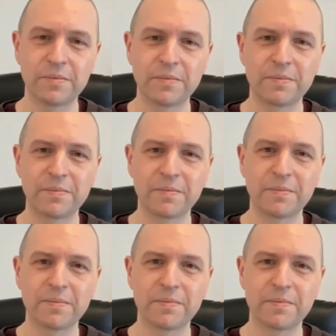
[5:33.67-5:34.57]

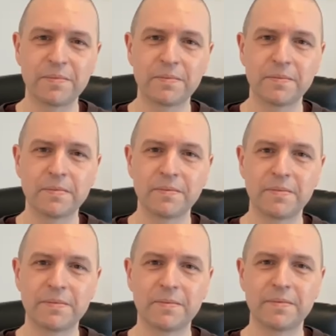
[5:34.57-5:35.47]
(no one is talking)